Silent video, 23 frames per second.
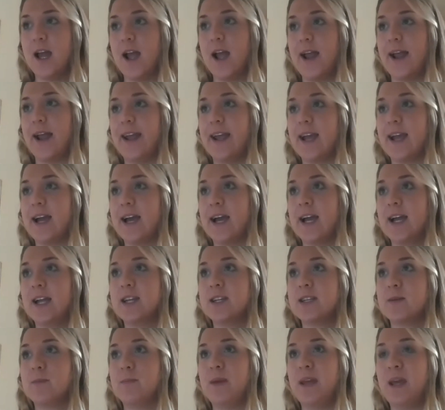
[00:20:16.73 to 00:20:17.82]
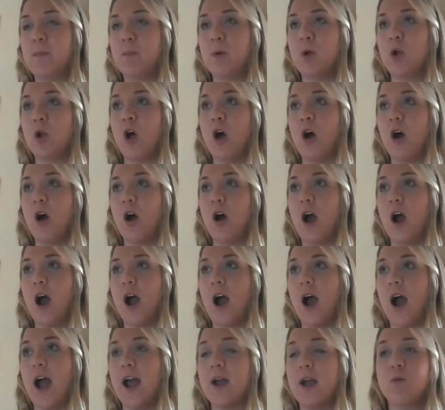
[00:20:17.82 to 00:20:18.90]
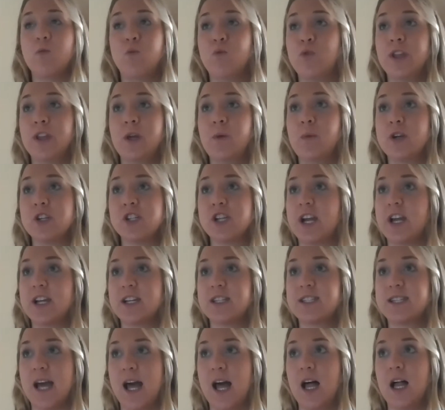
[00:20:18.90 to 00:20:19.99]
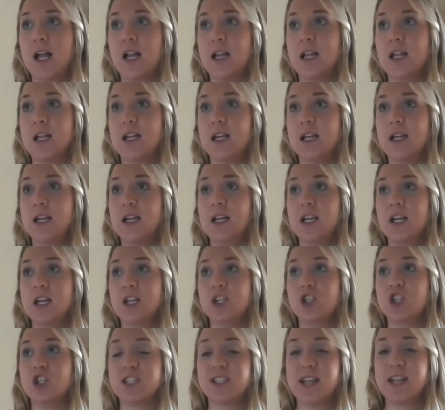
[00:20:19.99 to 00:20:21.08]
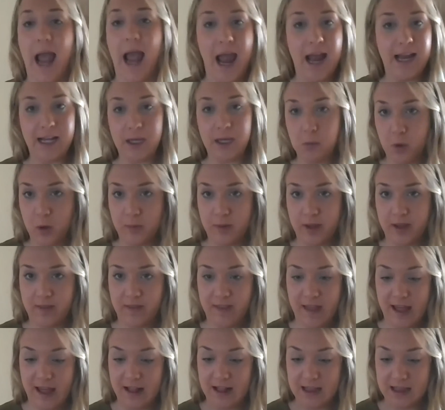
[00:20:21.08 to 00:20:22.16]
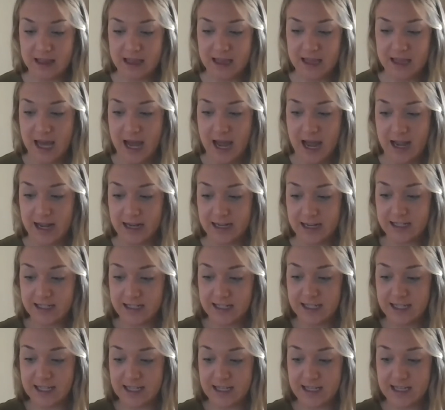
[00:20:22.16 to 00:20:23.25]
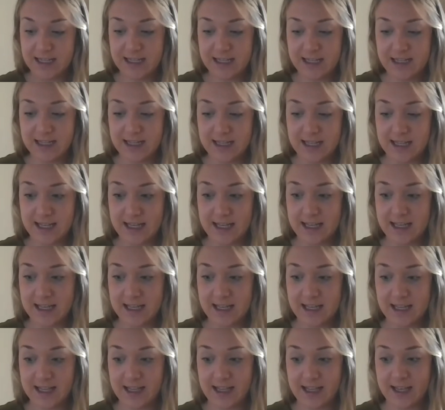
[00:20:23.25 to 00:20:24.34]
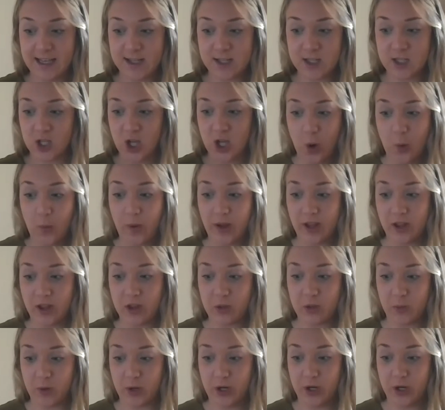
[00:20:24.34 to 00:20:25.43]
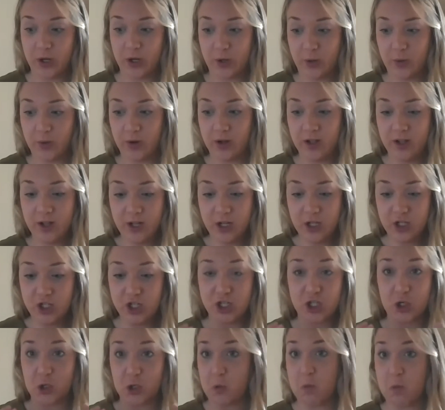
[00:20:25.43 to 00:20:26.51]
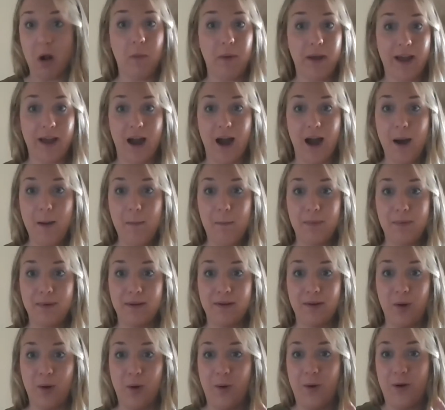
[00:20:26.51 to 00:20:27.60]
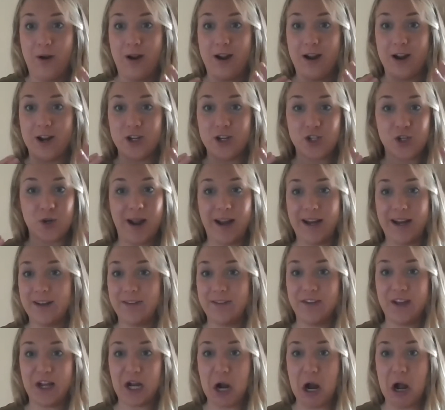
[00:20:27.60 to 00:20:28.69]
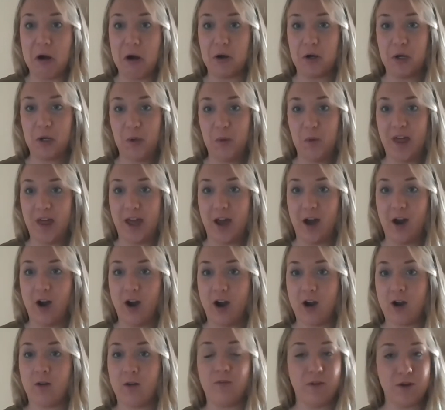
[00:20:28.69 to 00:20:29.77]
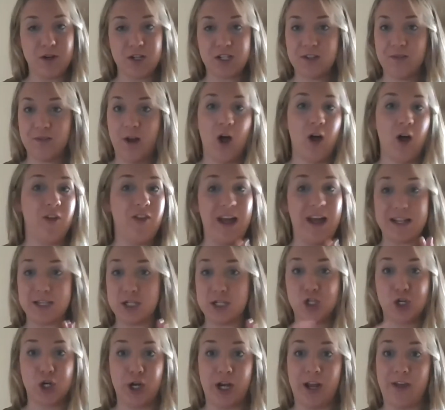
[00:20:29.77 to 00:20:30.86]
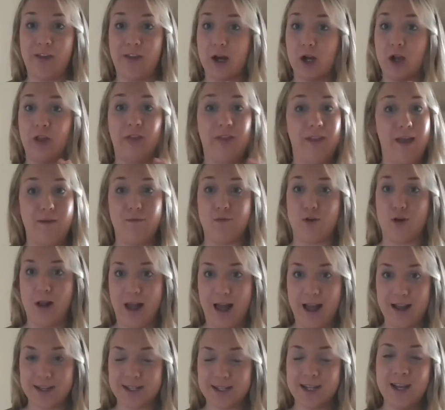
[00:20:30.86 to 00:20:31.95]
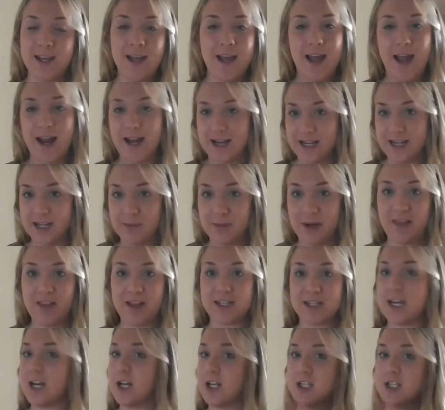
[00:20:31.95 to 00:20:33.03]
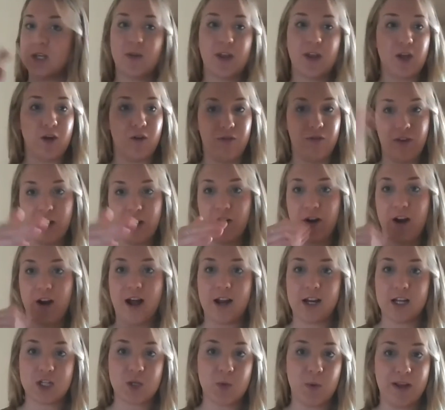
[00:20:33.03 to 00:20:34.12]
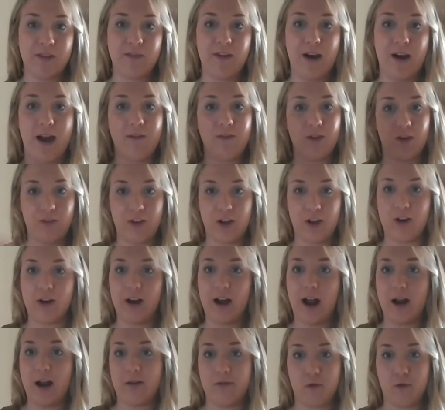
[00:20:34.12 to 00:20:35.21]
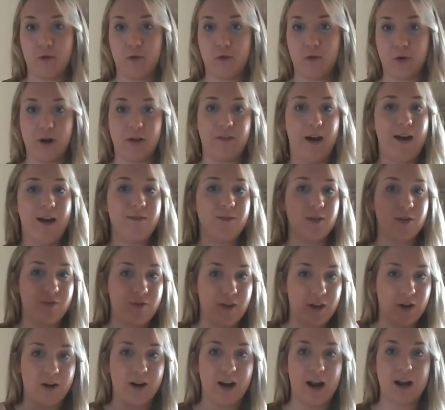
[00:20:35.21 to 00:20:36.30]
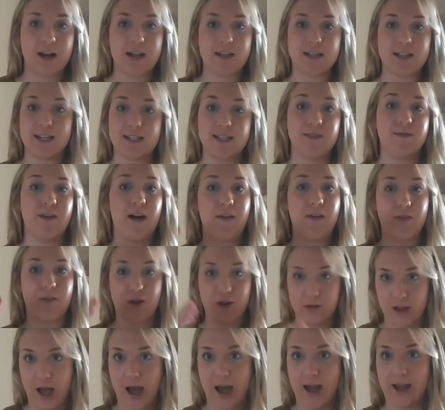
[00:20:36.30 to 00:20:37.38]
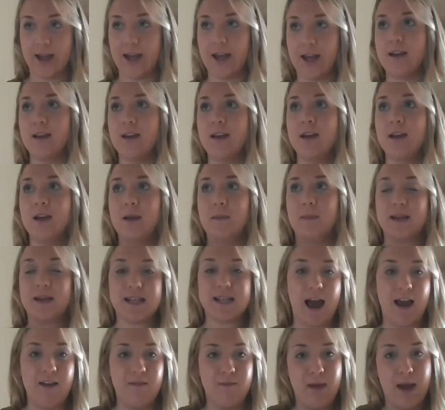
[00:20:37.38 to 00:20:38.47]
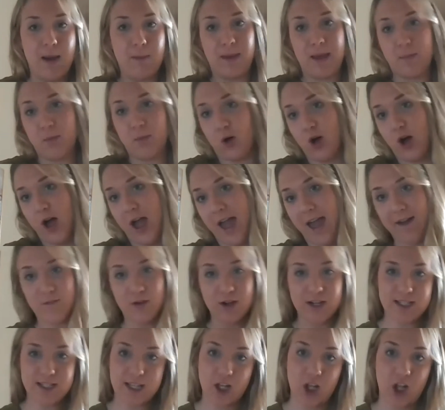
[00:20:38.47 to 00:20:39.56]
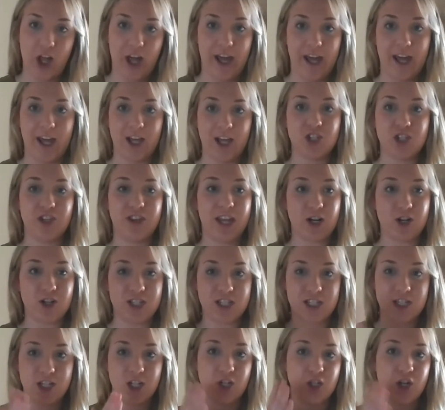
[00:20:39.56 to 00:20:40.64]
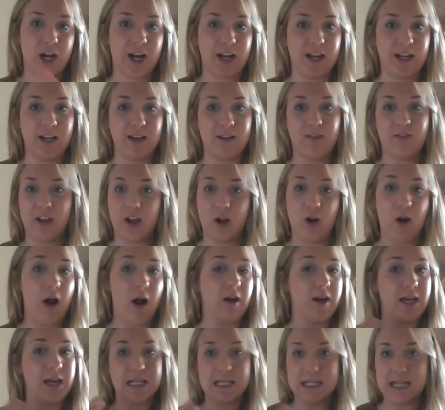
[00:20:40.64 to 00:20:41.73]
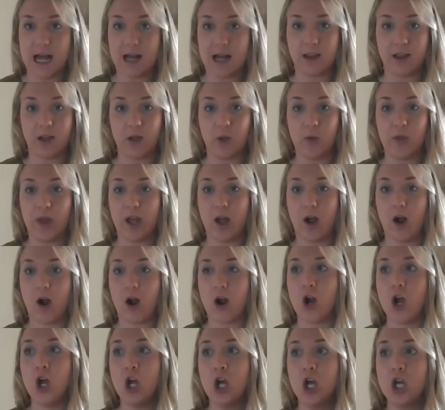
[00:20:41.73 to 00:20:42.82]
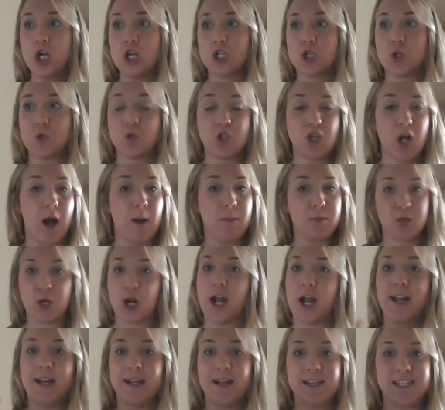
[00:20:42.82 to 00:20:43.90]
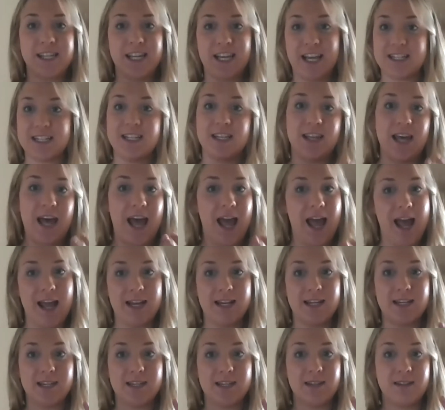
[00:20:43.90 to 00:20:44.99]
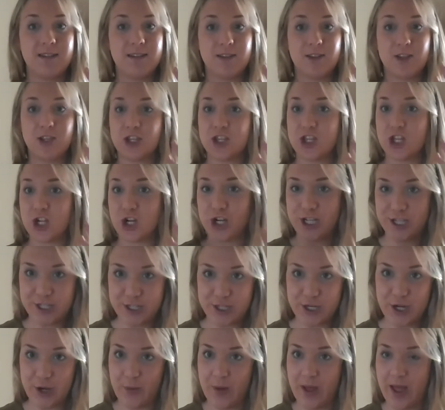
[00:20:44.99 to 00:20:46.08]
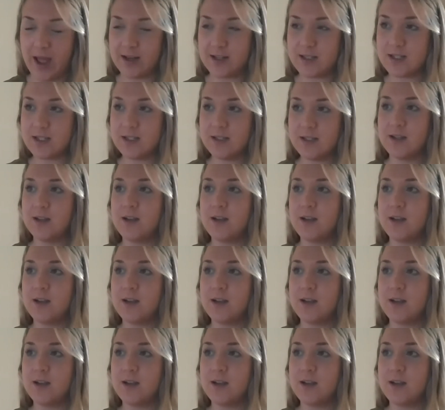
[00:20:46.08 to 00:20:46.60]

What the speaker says: And people, I really wish I could tell just any woman that is going through just growing up or trying to figure out who they are. First of all, that's a journey that'll never end. And anybody that tells you that you'll figure it out at 25, you'll figure it out at 45, you'll figure it out at 65, they're lying. Because I've met people every single age that are still trying to figure out exactly who they are. So stop trying to get to the end. There is no end.